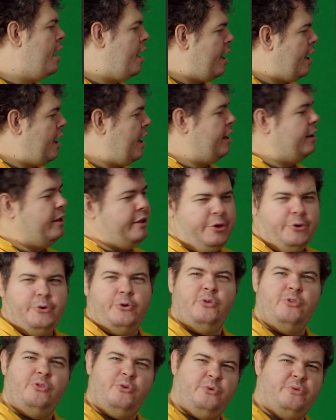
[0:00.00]
And you can
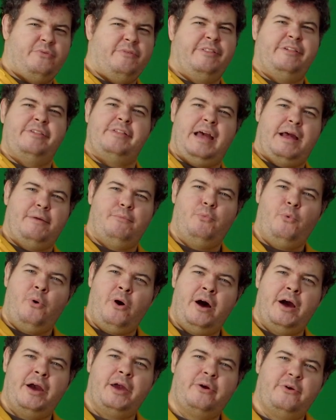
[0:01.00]
sort of understand
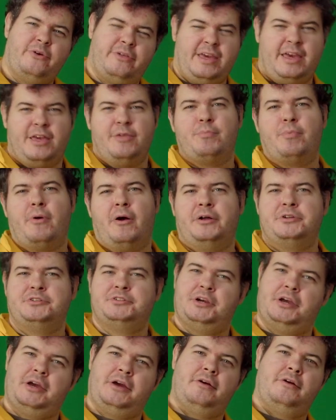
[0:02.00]
why, because it is
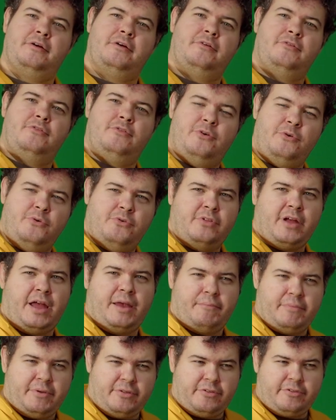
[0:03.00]
branching two
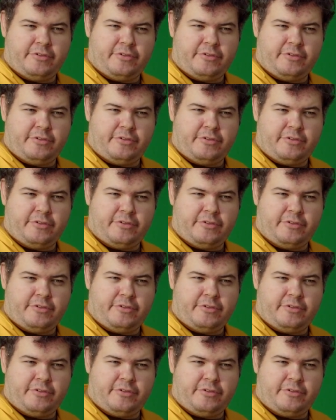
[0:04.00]
statements.